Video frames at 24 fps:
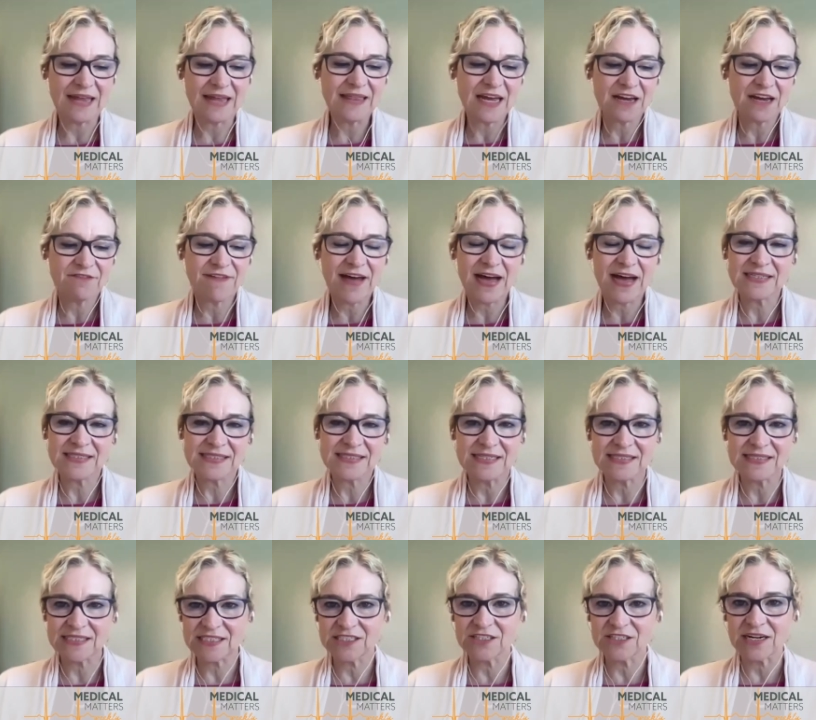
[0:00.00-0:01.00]
right. And like
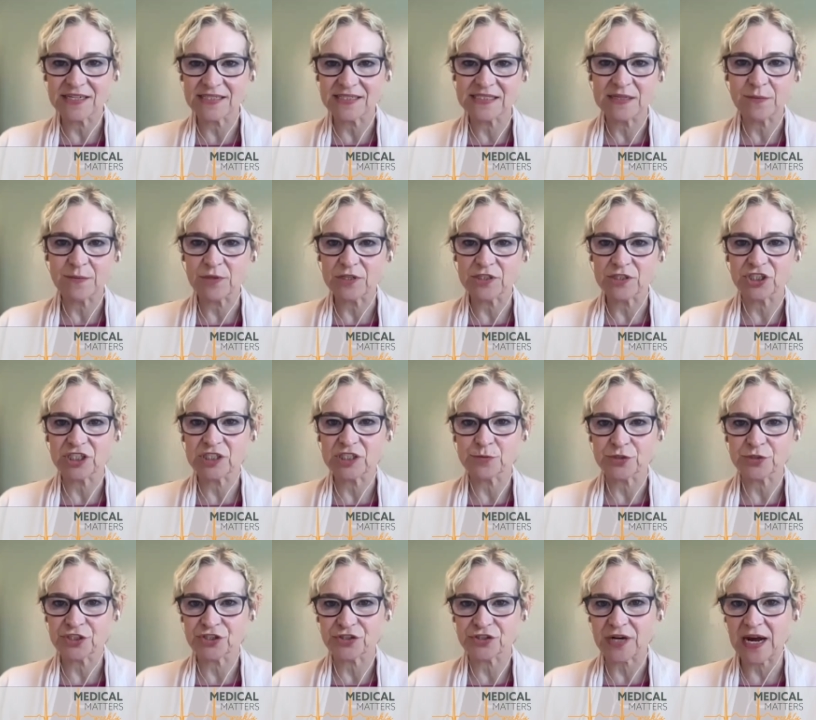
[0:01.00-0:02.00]
vaccines, it's not as simple as
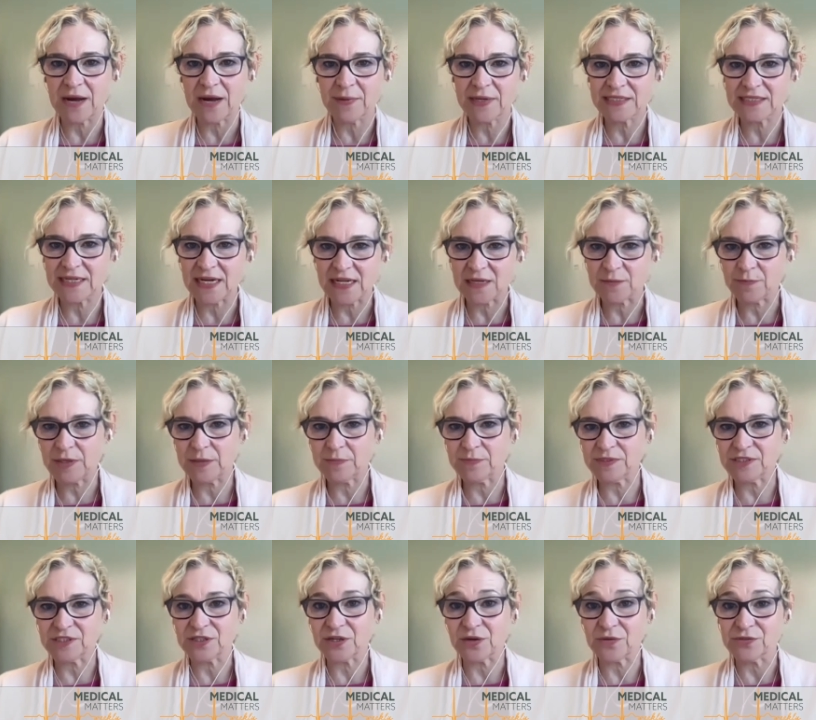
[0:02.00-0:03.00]
just prescribing, telling
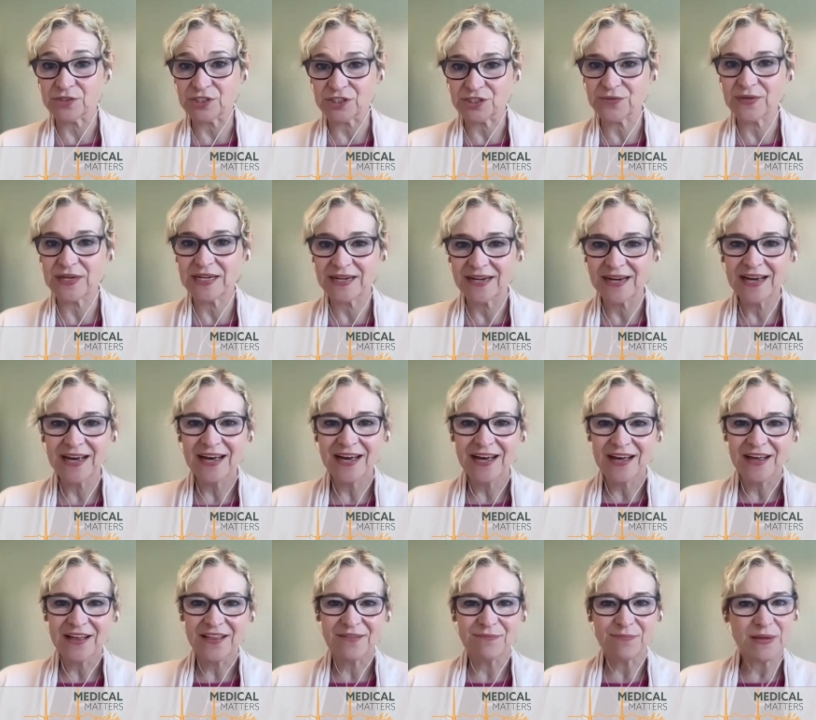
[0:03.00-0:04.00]
people to go do it
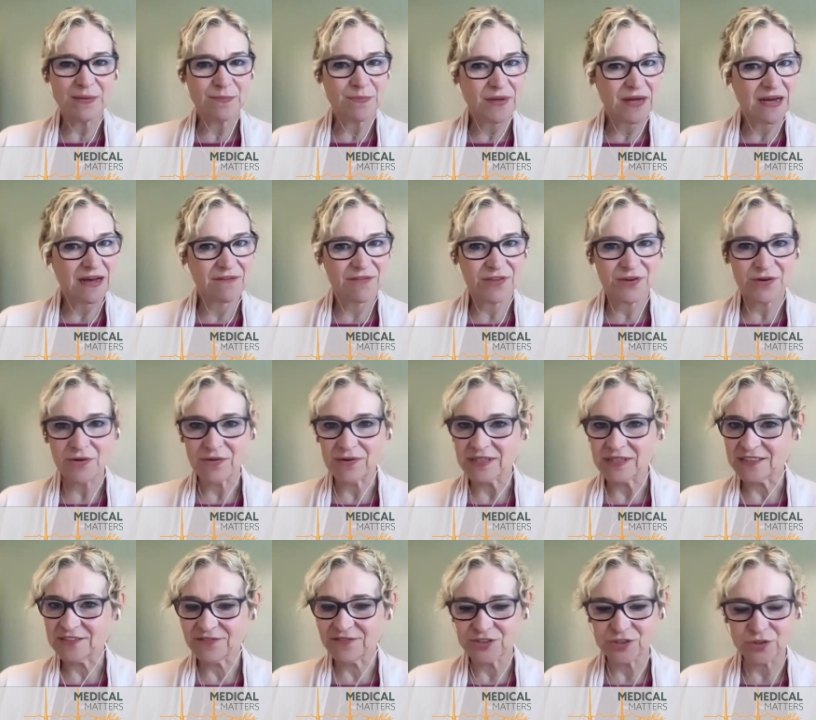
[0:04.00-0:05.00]
people right. have their own
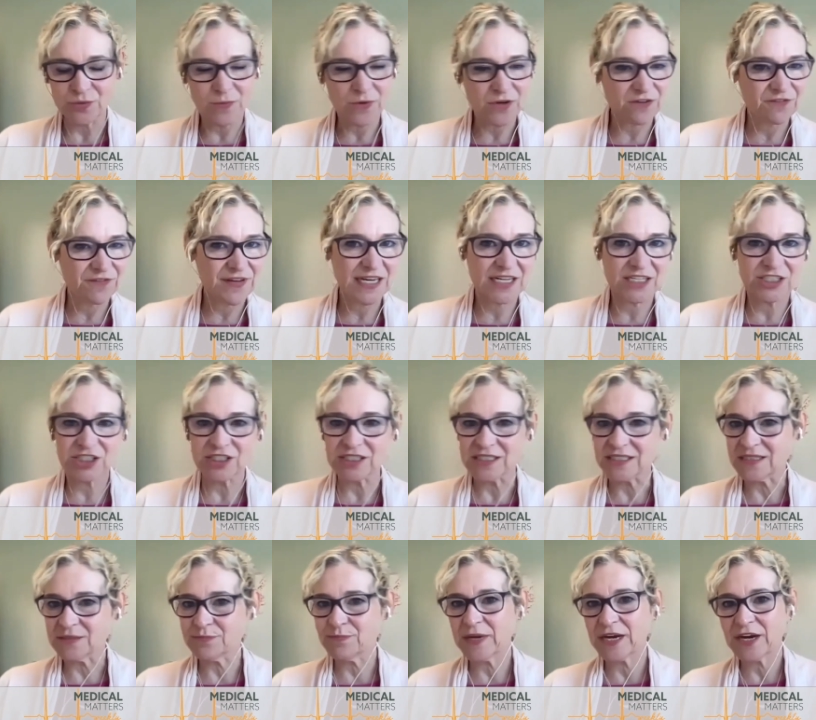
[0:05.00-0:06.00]
individual
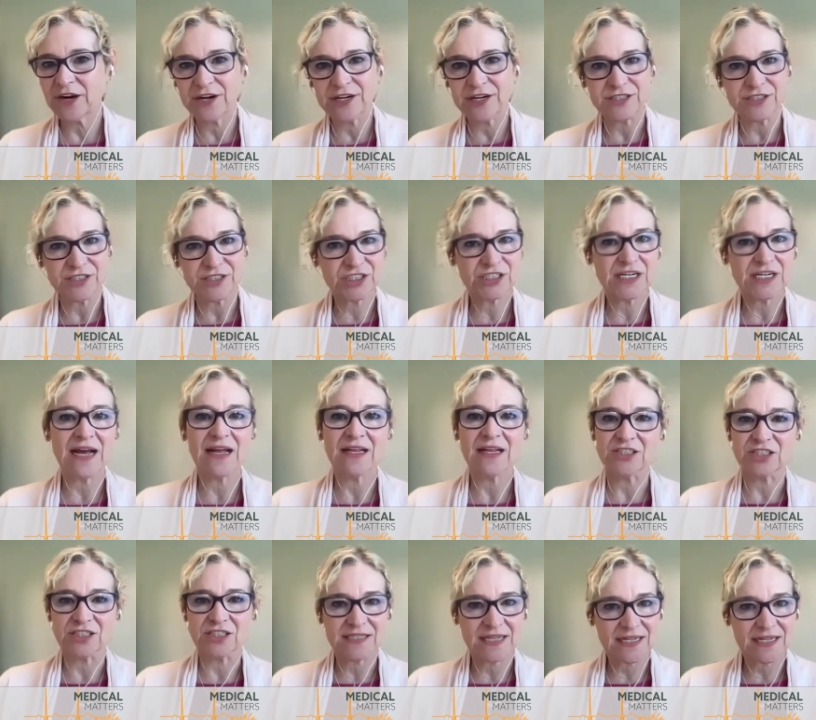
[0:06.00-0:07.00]
motivations barriers
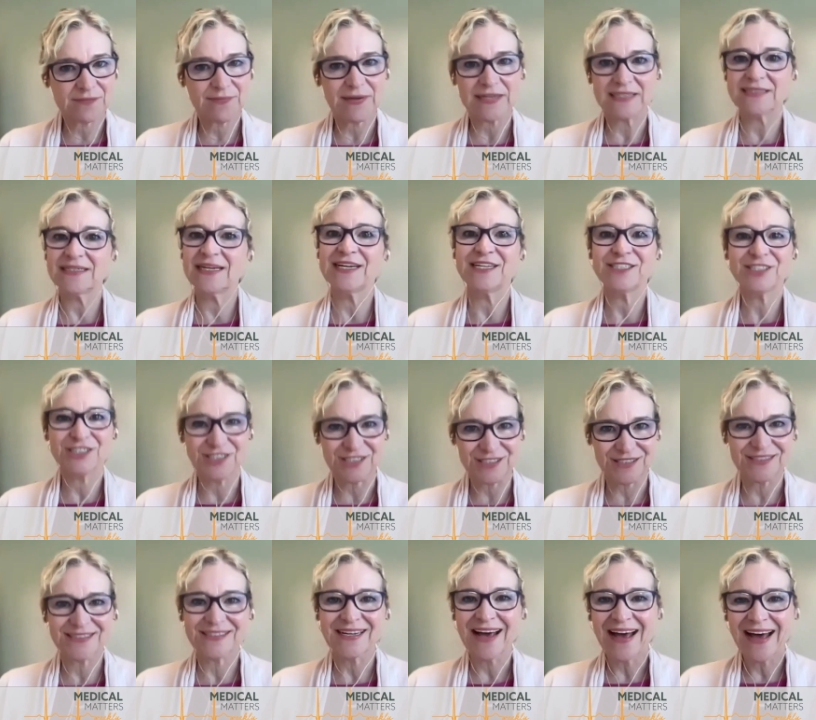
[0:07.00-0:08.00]
challenges
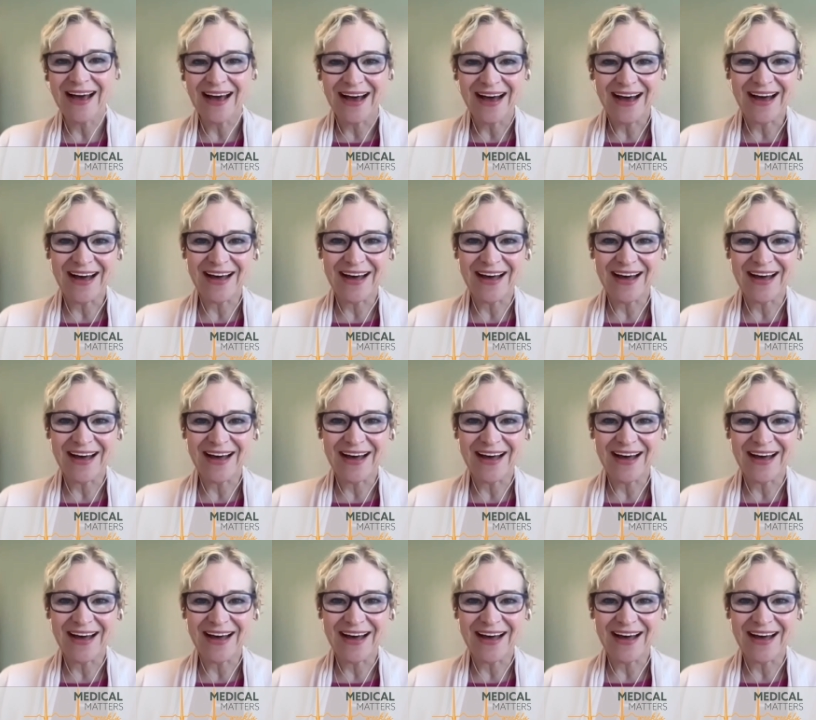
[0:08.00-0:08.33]
expectations